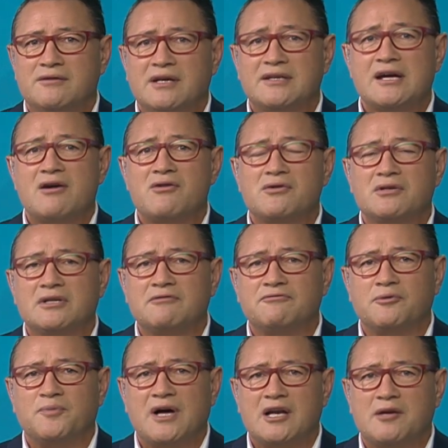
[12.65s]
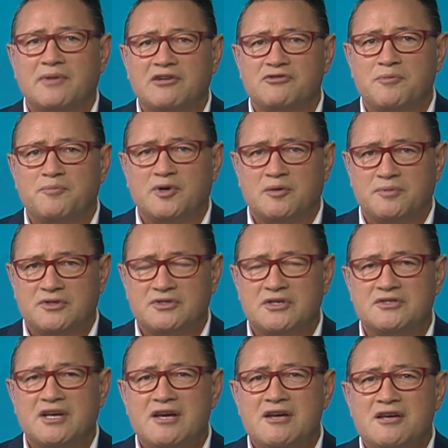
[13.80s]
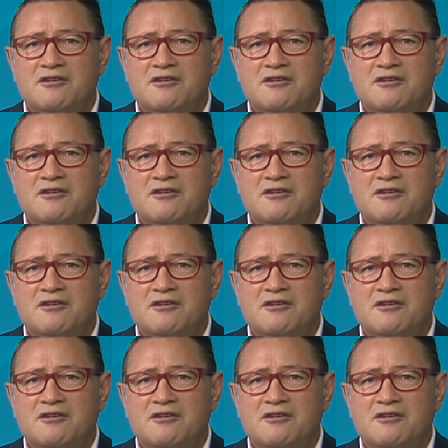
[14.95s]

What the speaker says: that currently, for parliamentary purposes,